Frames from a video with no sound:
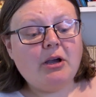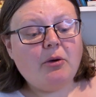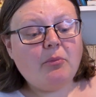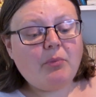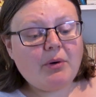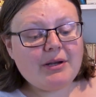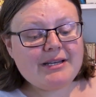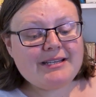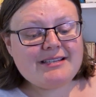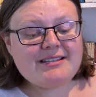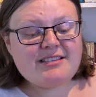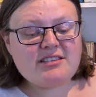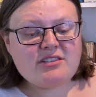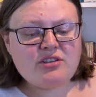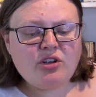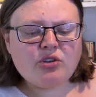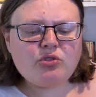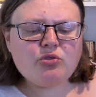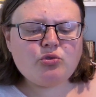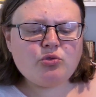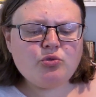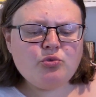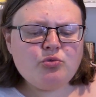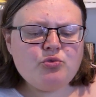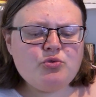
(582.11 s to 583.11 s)
But it's
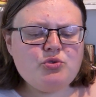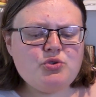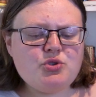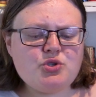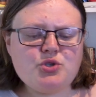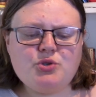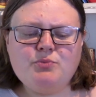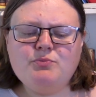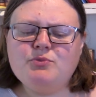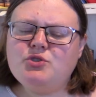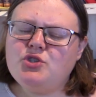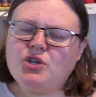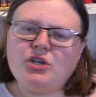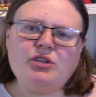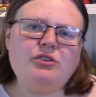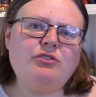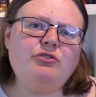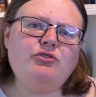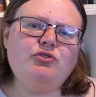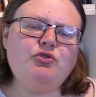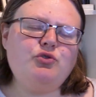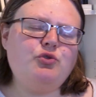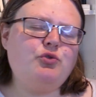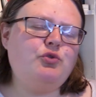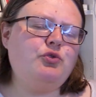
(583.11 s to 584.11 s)
not gruesome
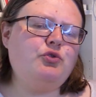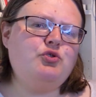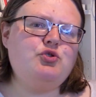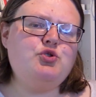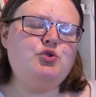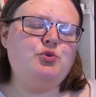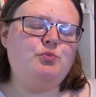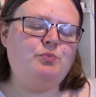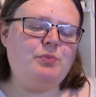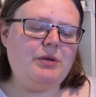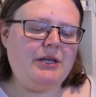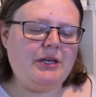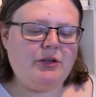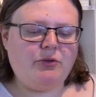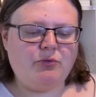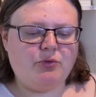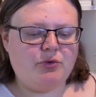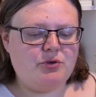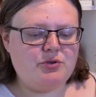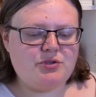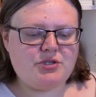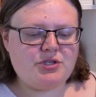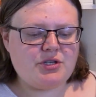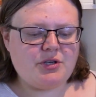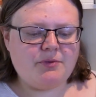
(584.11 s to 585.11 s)
just to be
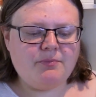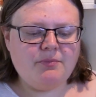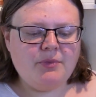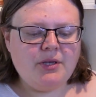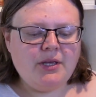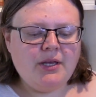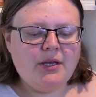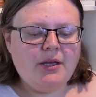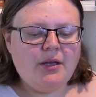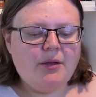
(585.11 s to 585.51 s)
gruesome,